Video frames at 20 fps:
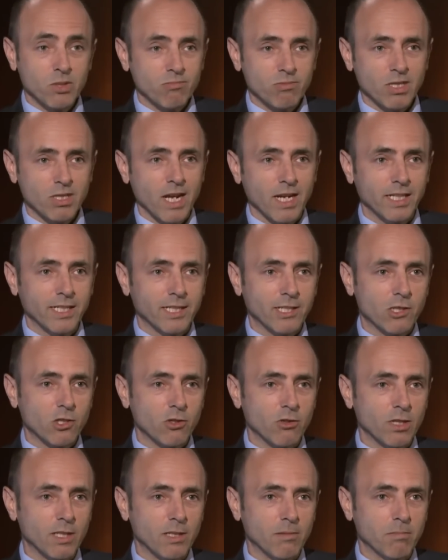slightly
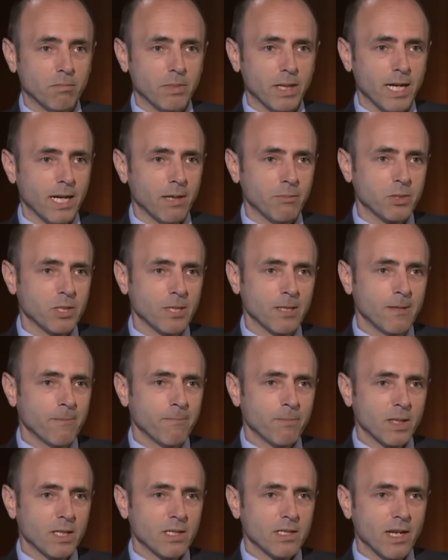extreme, perhaps
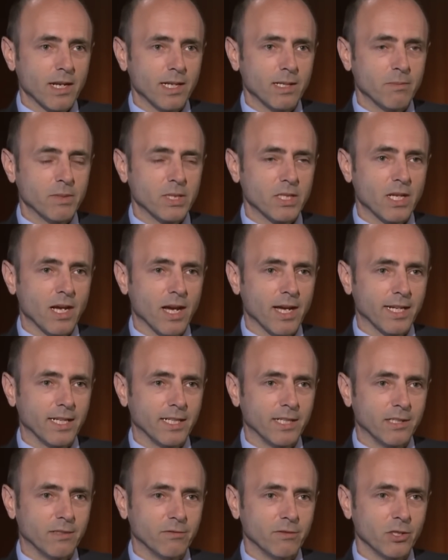slightly misguided
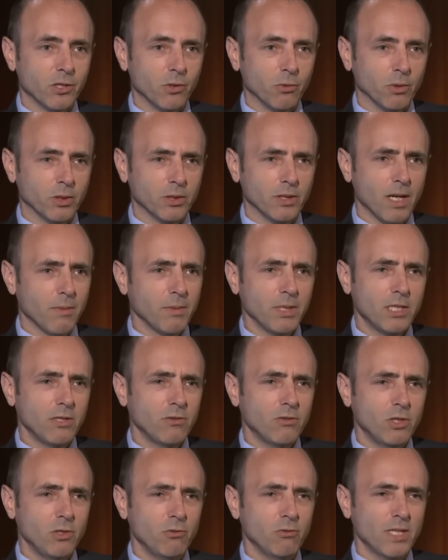individual. I mean,
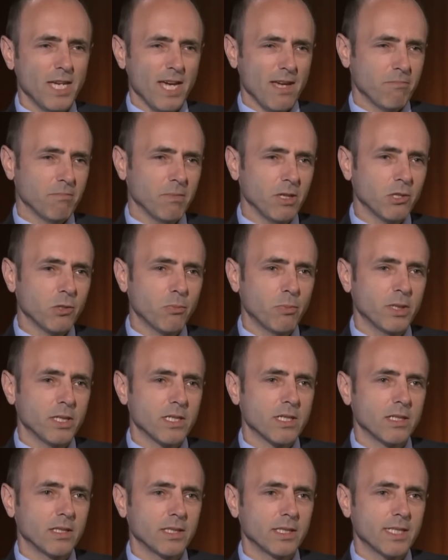do you get much
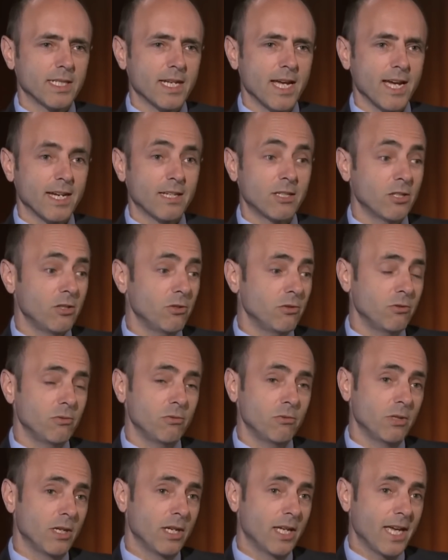personal attack? Do
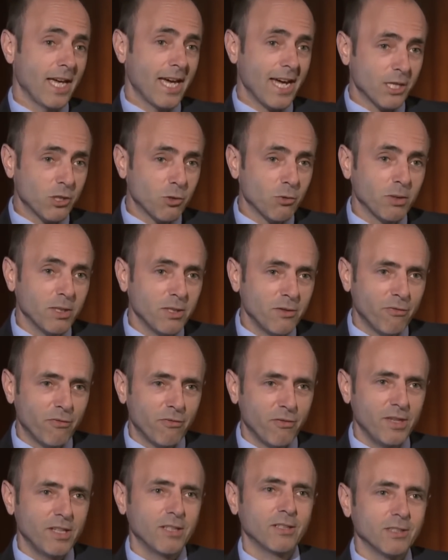you actually
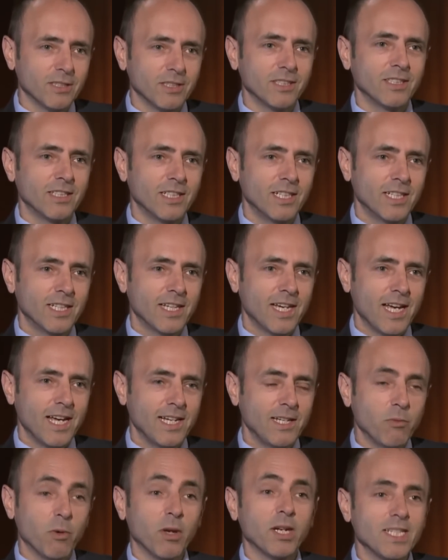feel that
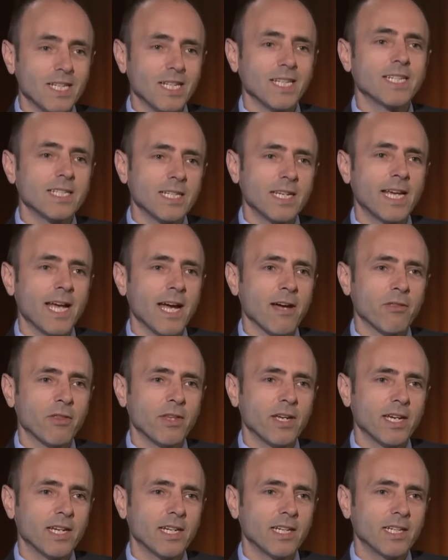anyone is listening out
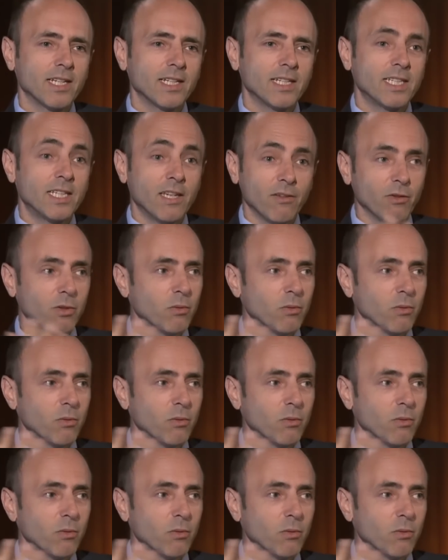there, given